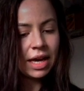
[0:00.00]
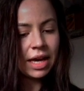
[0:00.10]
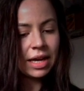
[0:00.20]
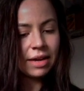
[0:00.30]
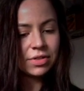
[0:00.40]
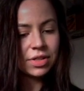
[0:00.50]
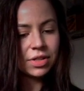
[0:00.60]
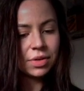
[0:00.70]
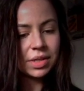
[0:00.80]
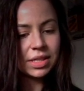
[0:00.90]
And I've
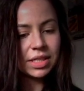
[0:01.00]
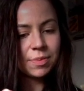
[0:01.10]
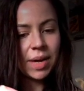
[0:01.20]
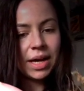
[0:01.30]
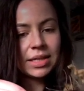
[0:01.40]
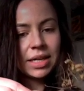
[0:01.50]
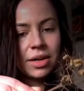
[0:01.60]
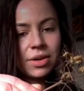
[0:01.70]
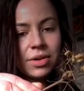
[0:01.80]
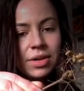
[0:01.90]
just noticed a spider
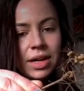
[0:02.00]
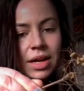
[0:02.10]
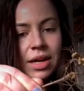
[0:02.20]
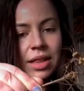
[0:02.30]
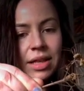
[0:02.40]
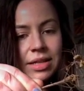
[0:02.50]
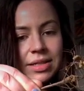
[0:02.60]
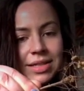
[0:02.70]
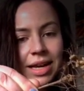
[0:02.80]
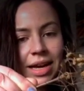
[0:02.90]
on
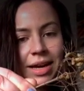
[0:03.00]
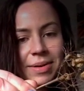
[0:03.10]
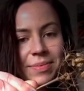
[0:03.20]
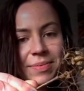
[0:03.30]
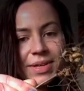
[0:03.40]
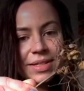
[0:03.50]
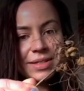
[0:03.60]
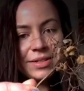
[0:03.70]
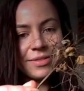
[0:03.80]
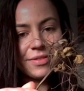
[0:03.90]
this uh, piece
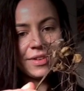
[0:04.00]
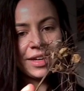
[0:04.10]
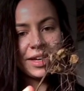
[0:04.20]
of